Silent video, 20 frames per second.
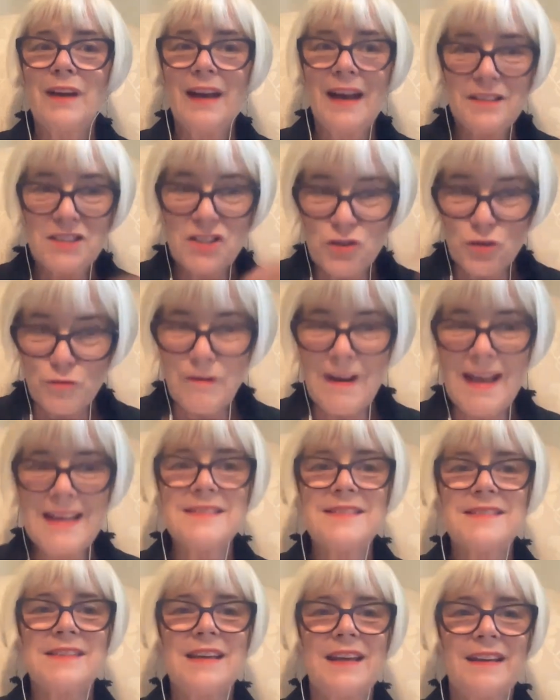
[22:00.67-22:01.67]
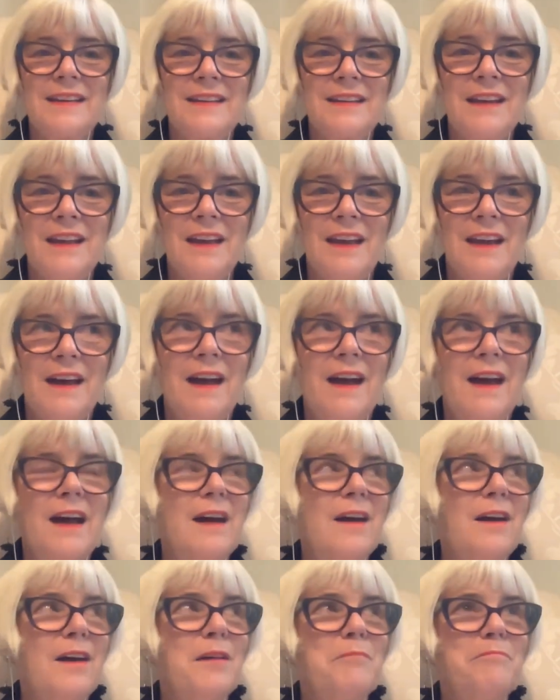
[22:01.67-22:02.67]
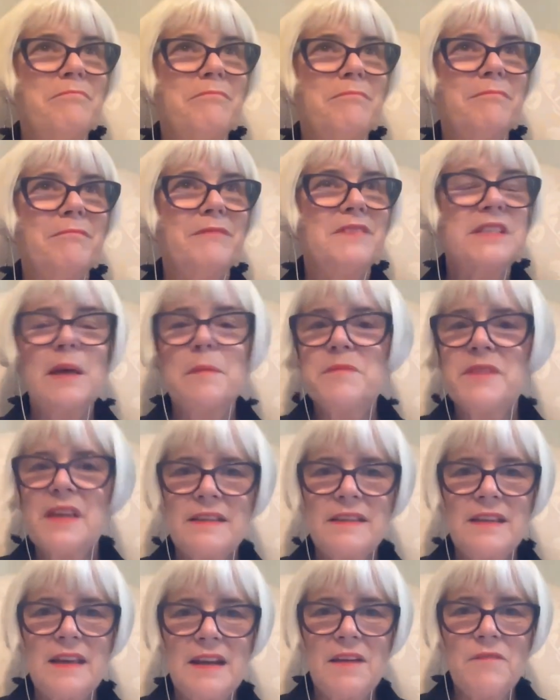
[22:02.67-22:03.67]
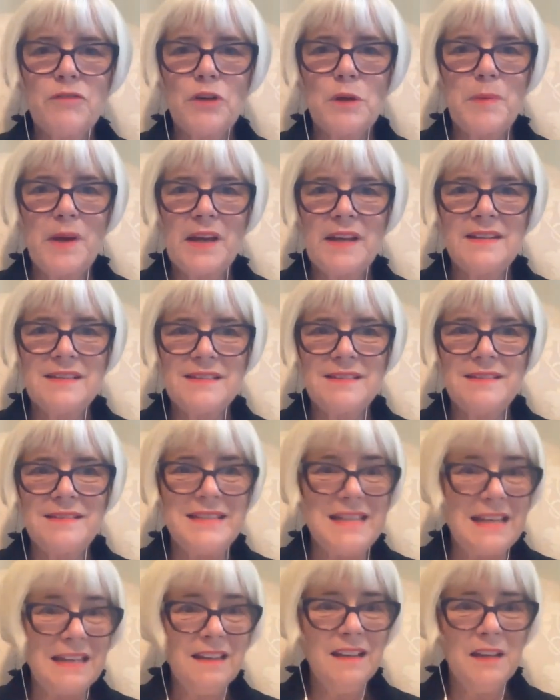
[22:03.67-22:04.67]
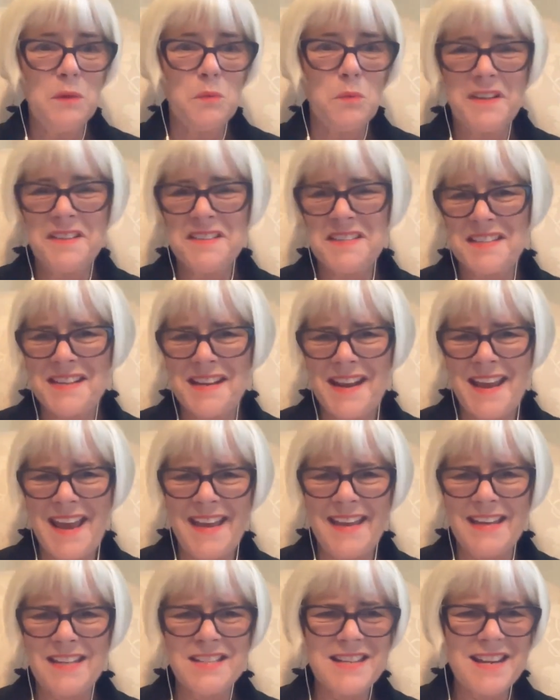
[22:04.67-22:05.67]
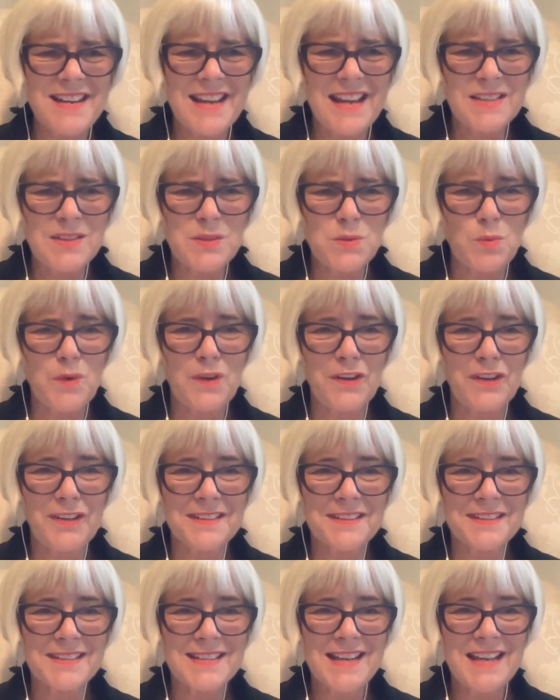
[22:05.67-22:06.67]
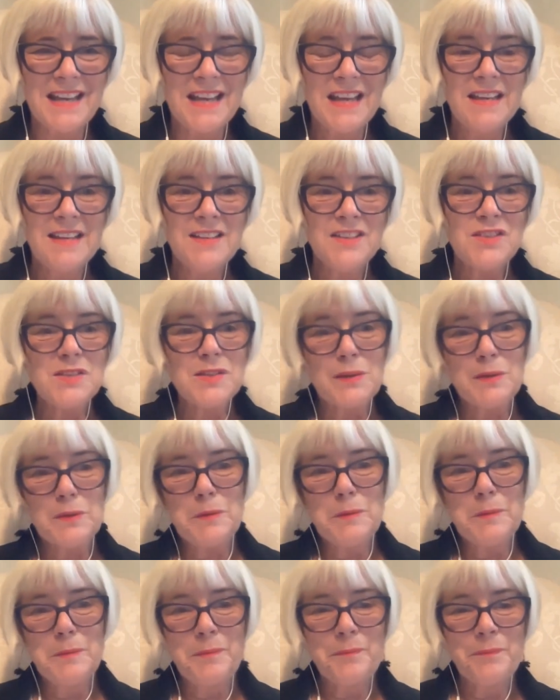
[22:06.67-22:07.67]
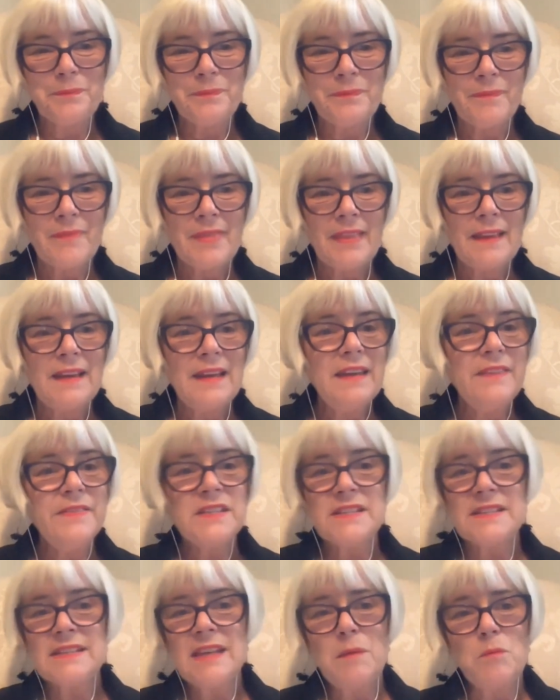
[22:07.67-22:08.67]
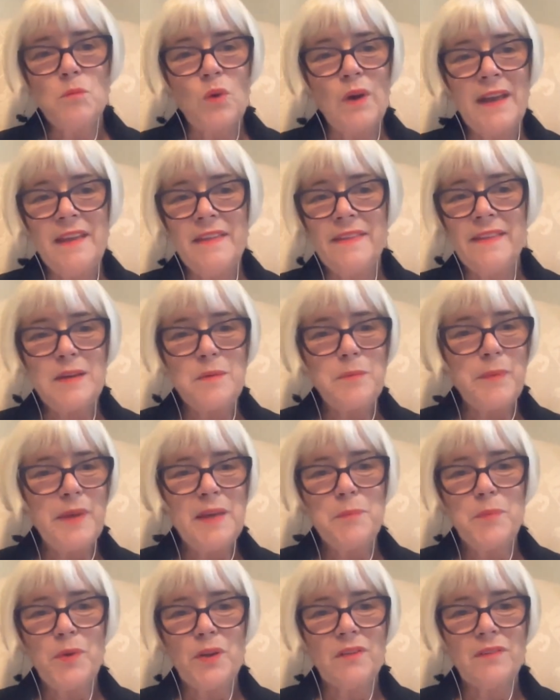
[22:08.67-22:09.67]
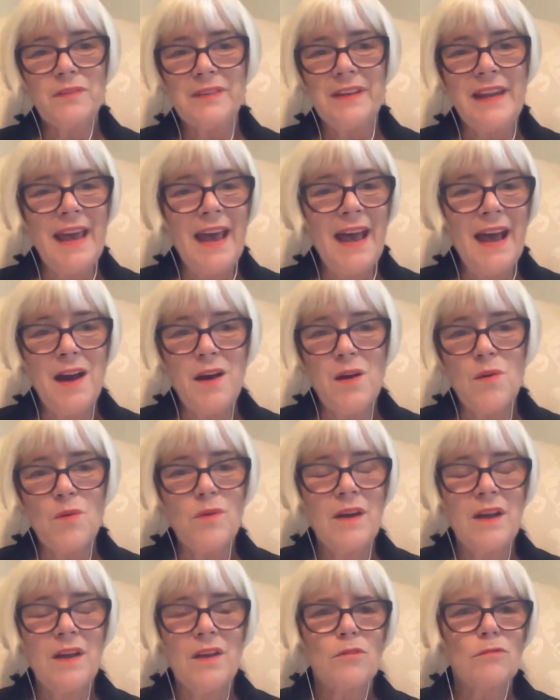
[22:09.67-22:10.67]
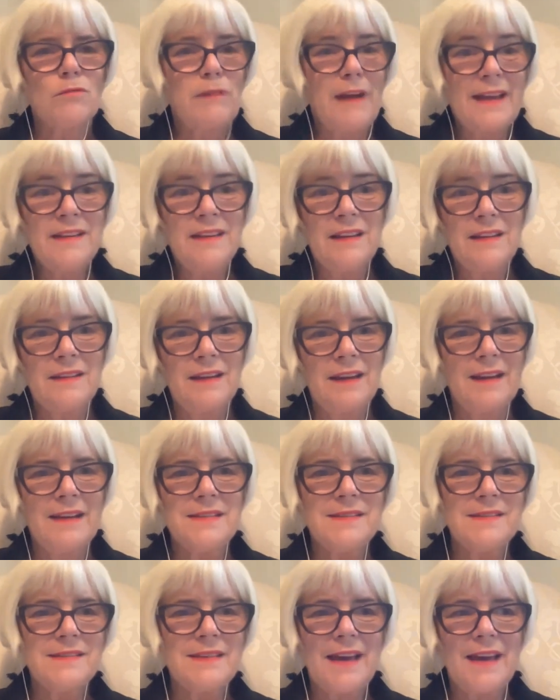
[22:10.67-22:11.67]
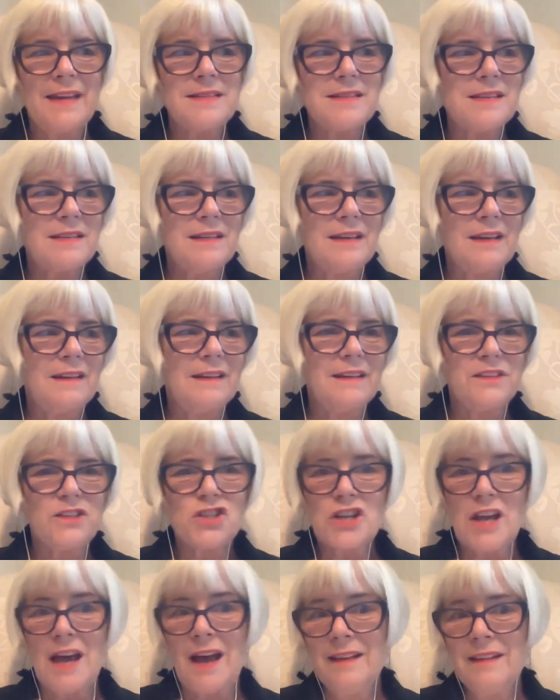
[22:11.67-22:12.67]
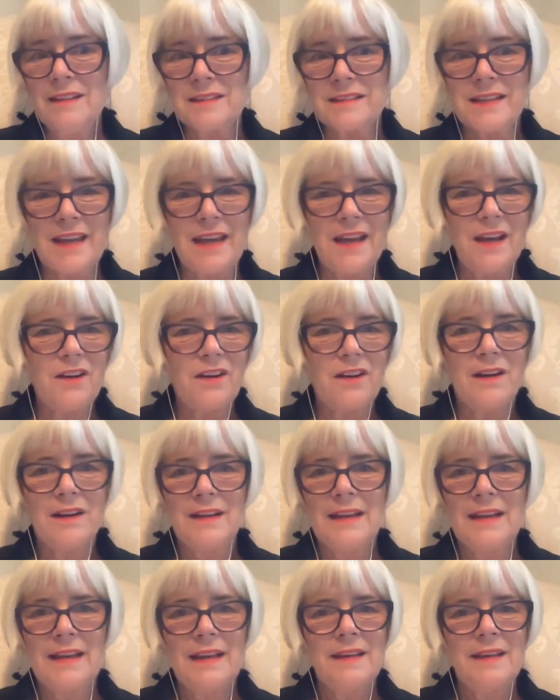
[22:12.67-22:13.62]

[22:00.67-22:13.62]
addressing something that everybody's dealing with today in today's world. So in the same way that people now recognize that childcare